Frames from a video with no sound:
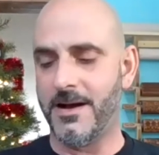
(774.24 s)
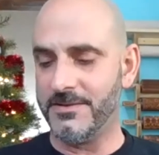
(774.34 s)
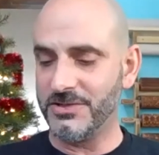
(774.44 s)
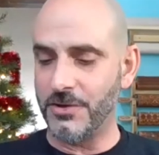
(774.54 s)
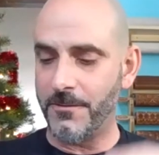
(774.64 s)

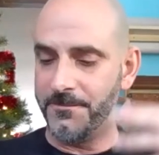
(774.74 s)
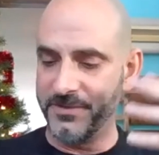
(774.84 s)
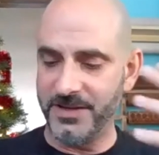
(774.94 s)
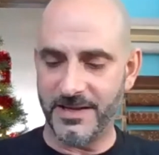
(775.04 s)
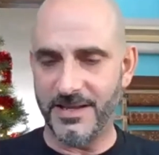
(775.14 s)
So
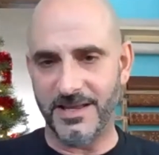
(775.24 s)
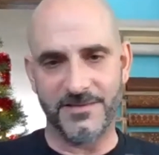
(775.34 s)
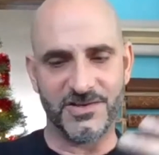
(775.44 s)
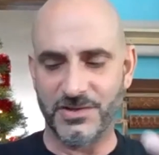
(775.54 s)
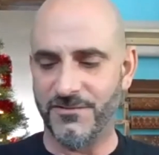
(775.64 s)

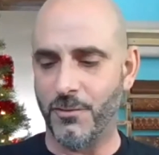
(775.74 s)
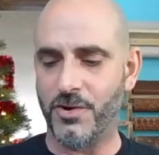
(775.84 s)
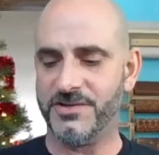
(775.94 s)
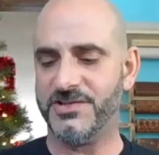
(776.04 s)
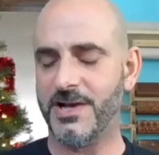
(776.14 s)
in the Civil
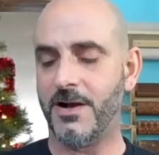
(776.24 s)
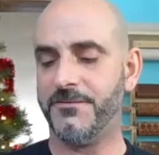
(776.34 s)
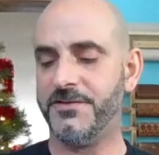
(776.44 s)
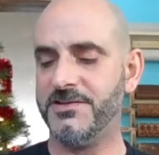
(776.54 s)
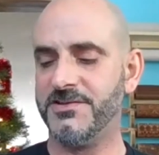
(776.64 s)
War
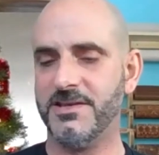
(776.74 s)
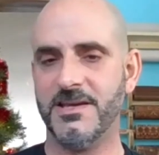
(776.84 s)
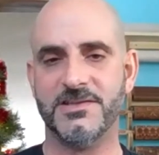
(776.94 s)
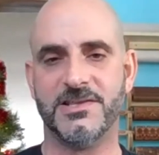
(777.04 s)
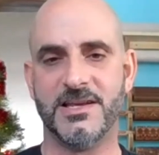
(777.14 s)
itself,
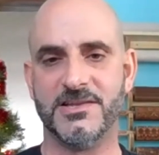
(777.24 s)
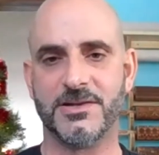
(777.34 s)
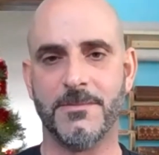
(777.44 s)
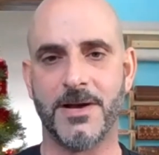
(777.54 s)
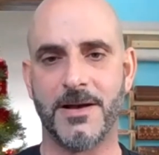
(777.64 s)
these things
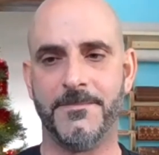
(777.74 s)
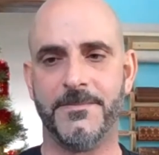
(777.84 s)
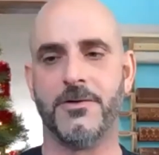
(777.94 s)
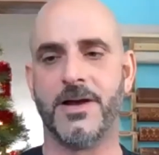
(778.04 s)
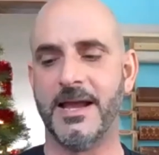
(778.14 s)
come up,
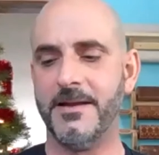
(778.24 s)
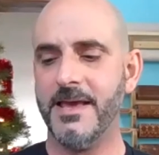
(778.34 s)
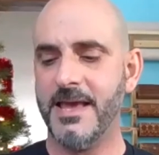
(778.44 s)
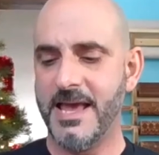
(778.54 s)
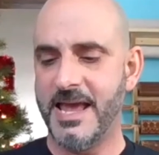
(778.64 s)
all right,
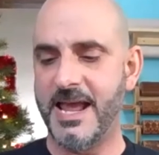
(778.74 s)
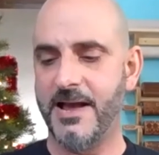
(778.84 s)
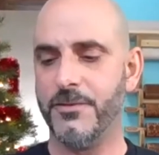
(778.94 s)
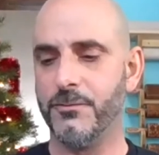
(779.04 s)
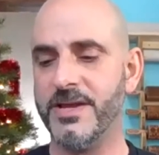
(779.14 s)

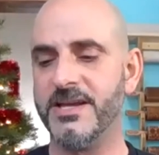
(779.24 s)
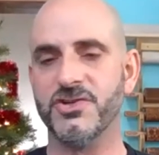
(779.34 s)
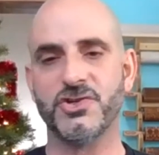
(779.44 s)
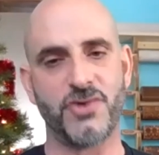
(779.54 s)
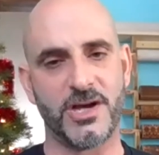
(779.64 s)
and the
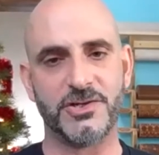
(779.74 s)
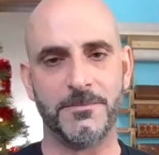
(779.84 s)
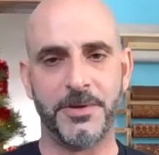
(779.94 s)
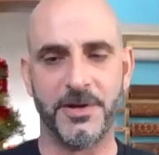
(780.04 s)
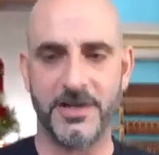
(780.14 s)

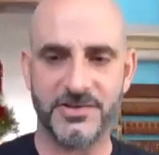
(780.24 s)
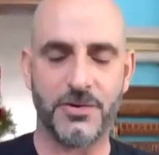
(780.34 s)
Reconstruction period.